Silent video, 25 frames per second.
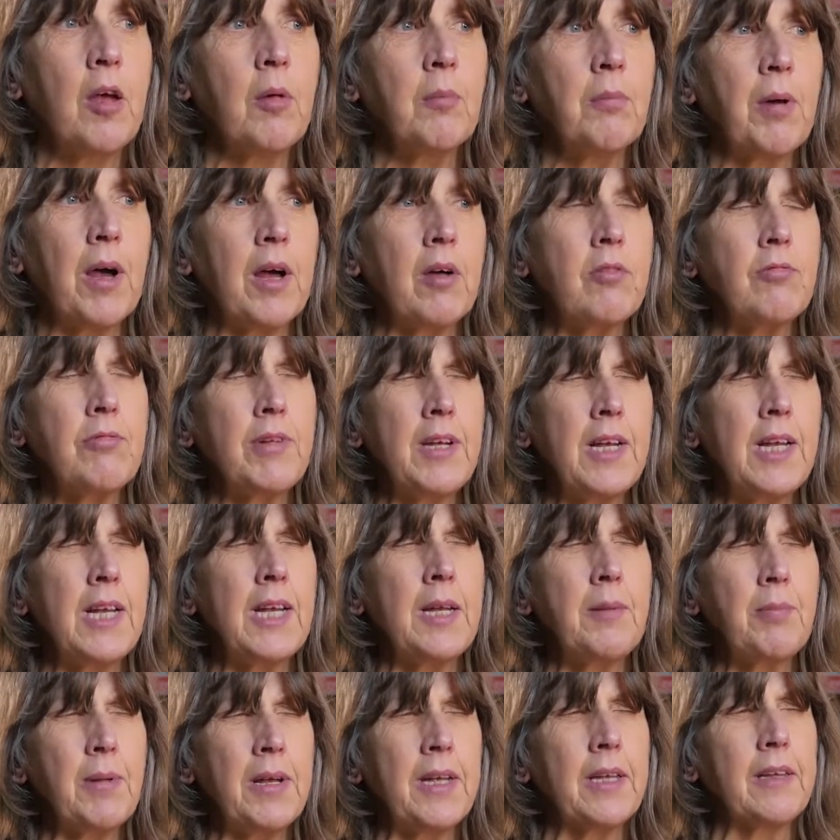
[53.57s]
But a
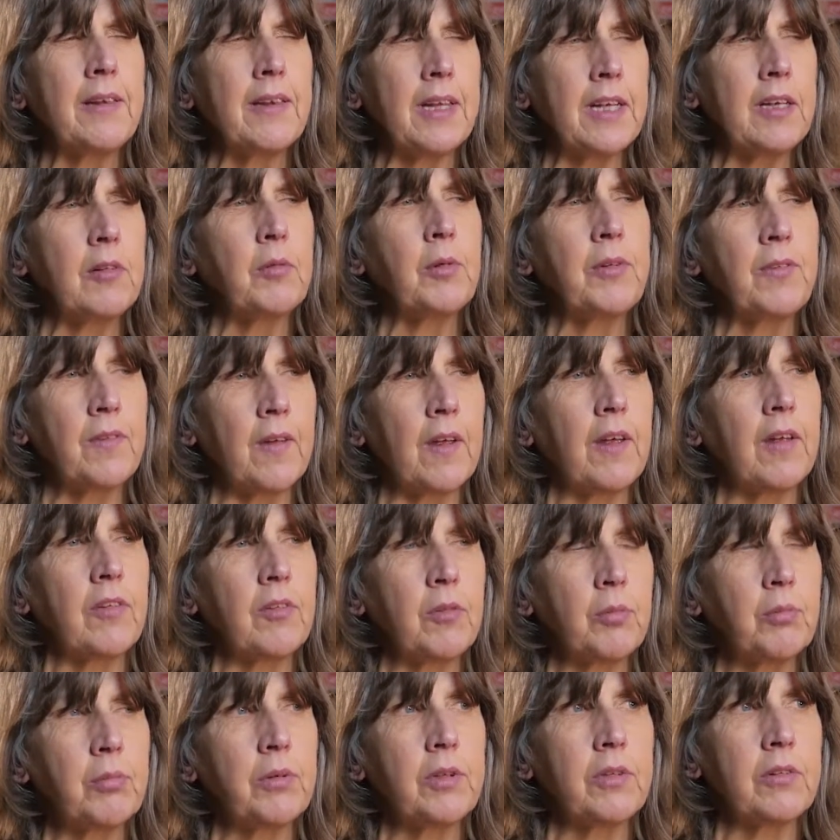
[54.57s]
really big thing with
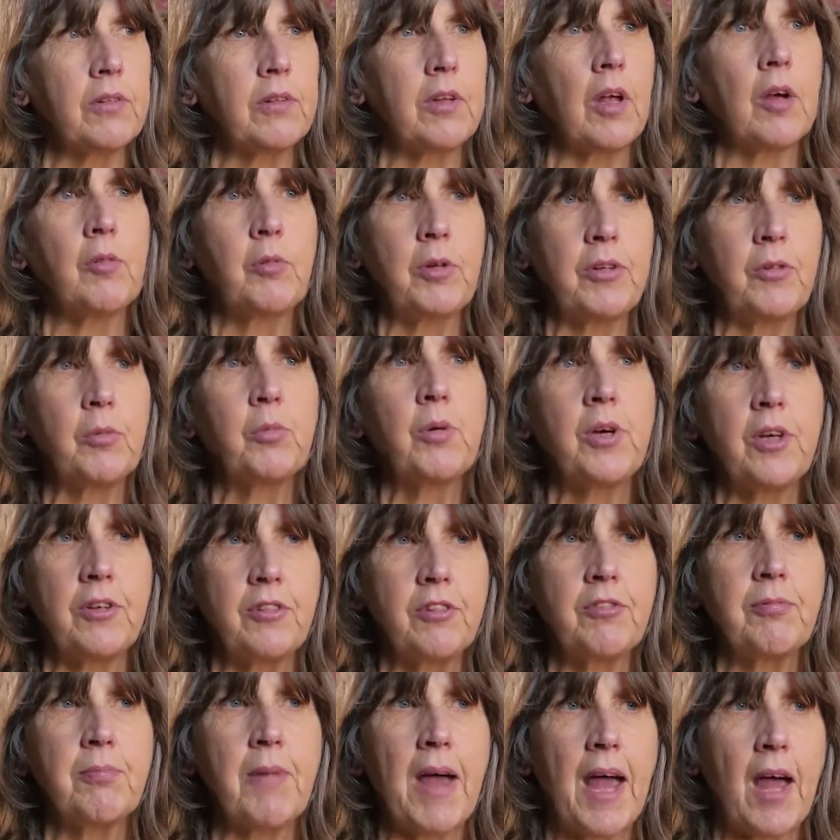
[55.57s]
us was word
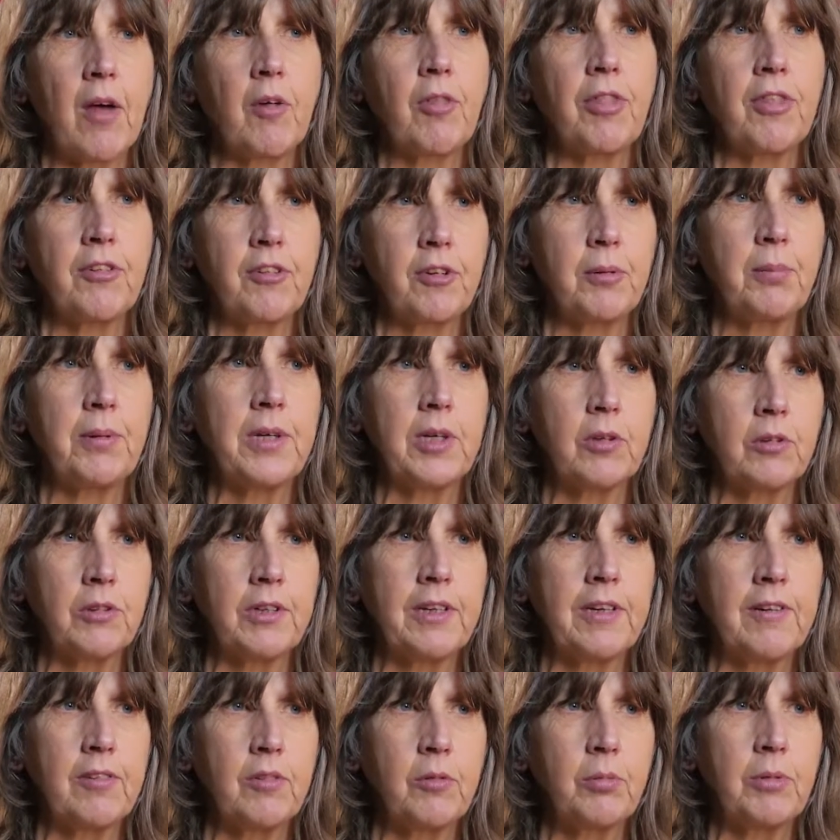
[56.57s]
of mouth, to be
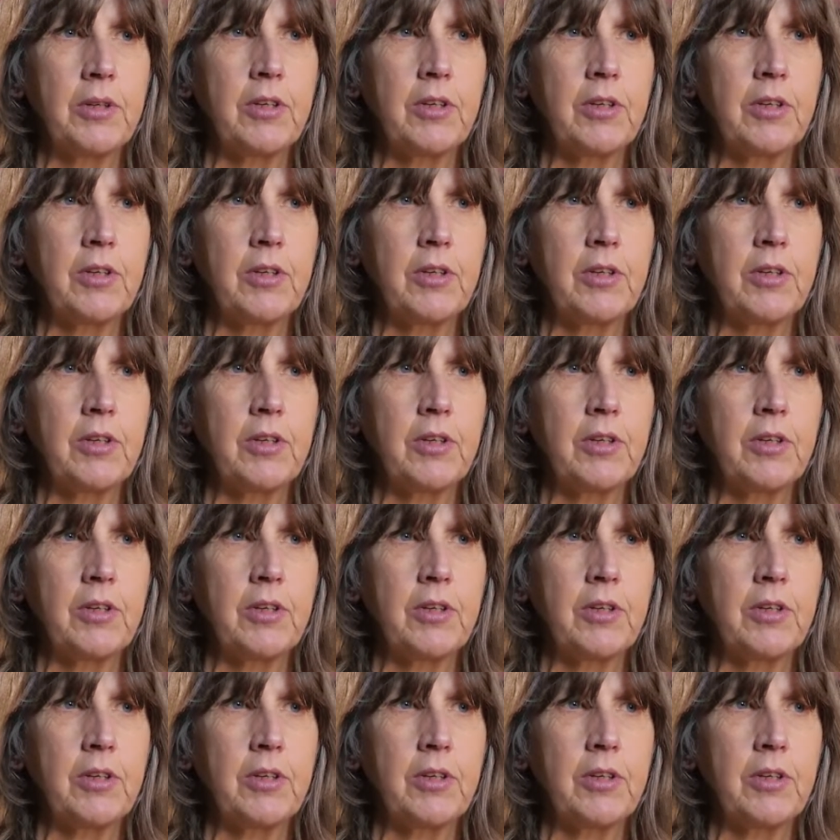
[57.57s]
honest.